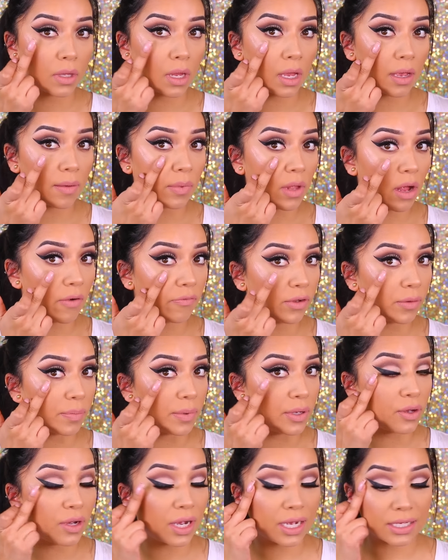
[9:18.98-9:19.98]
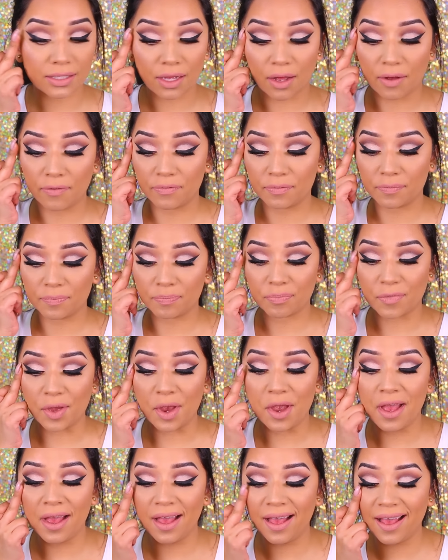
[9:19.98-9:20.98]
I'm not flipping you guys off.
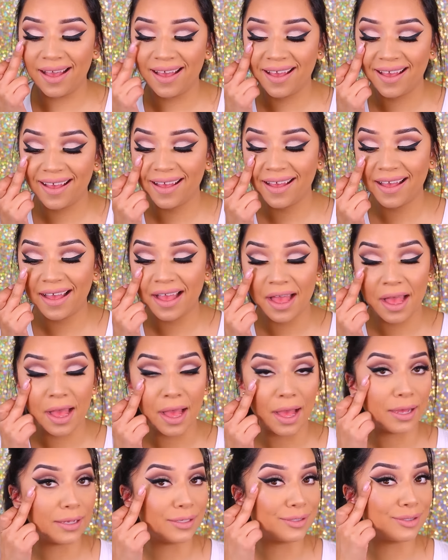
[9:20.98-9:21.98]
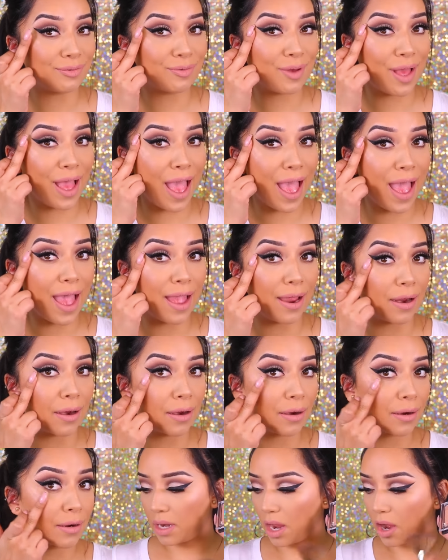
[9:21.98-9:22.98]
I swear.
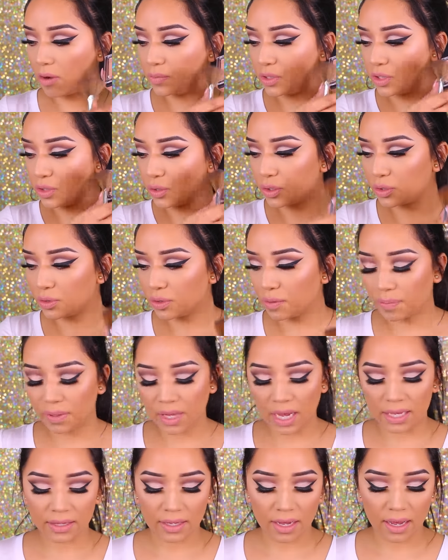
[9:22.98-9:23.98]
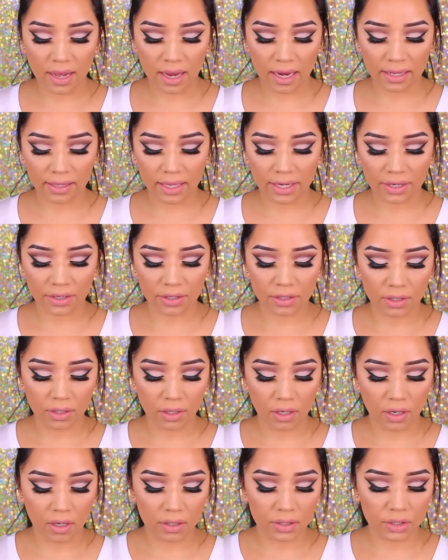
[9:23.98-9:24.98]
Now I'm just going to apply the highlighter
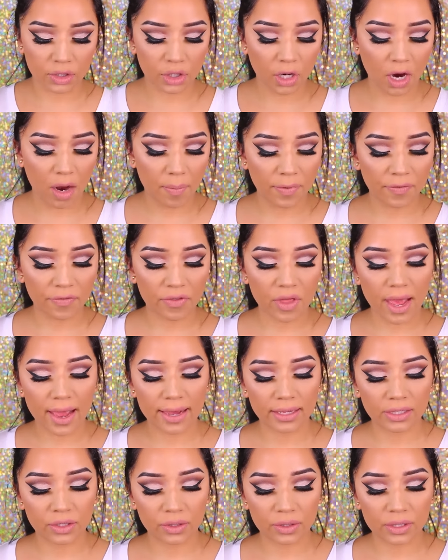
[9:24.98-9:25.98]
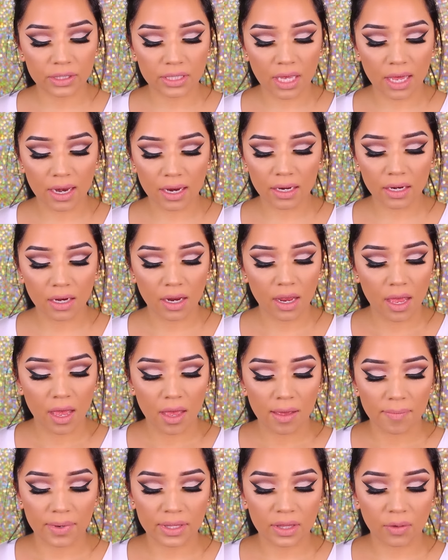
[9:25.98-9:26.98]
on top of that to set it.
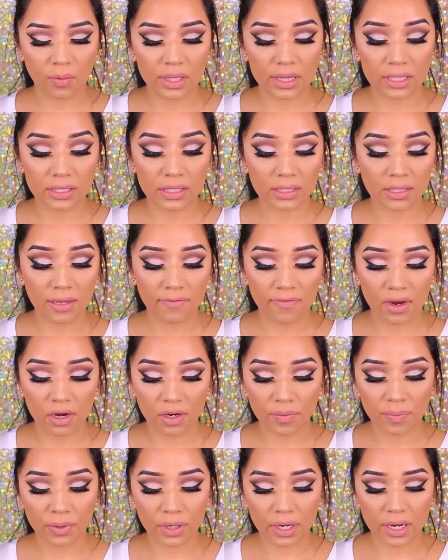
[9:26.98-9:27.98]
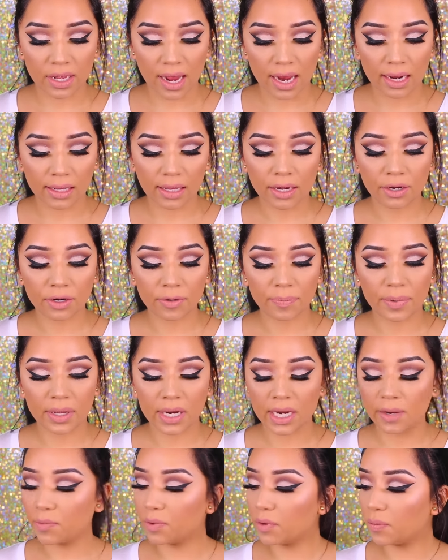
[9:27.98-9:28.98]
By the way, this is a very pretty highlighter,
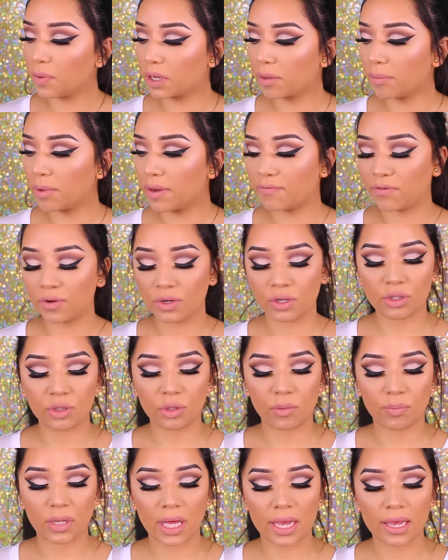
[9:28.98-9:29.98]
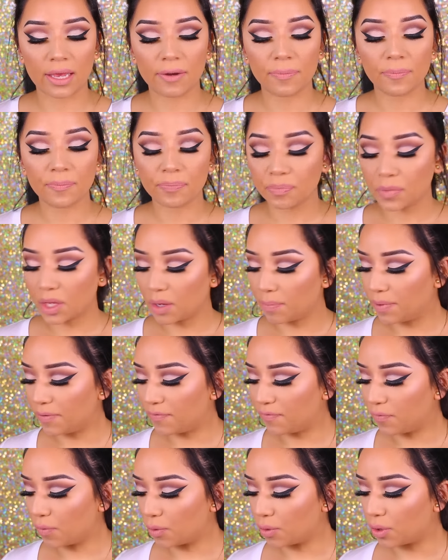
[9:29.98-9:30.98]
but I would recommend for you to apply it
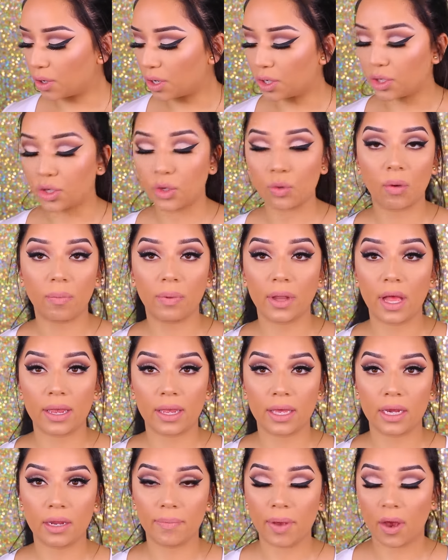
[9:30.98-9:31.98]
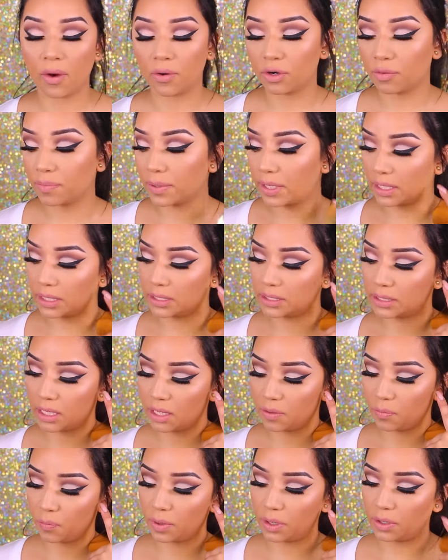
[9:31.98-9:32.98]
before you apply any powder because
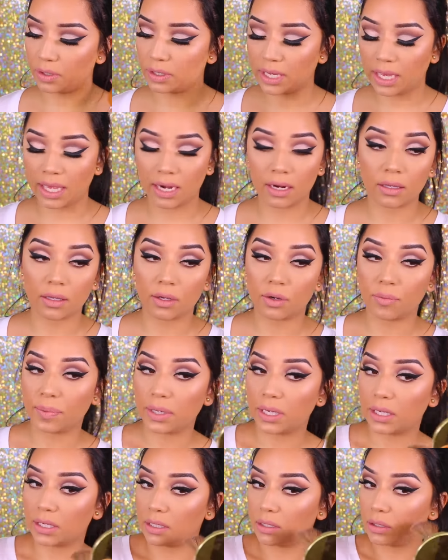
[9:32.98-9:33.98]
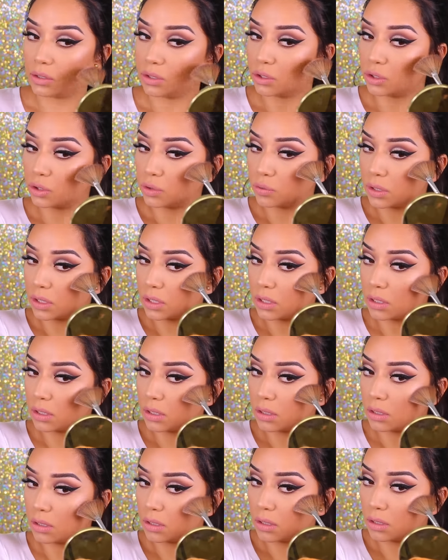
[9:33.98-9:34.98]
it will get a little bit
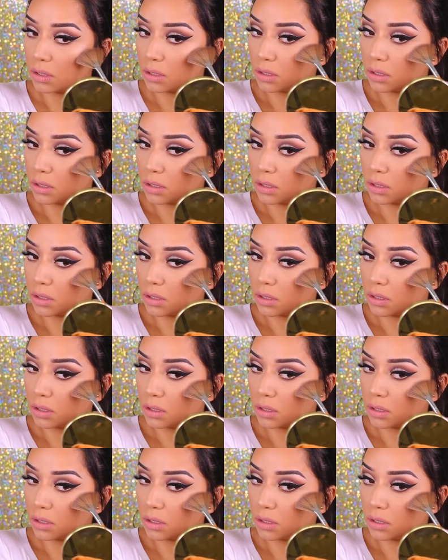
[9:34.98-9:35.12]
streaky.